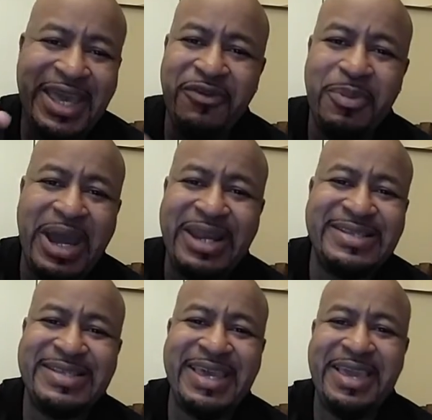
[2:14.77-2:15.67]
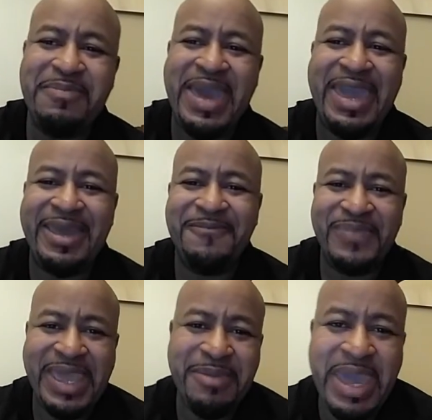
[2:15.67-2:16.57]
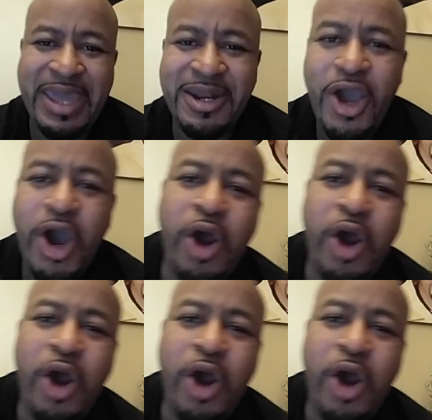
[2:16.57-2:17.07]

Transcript: Everybody say amen. Amen.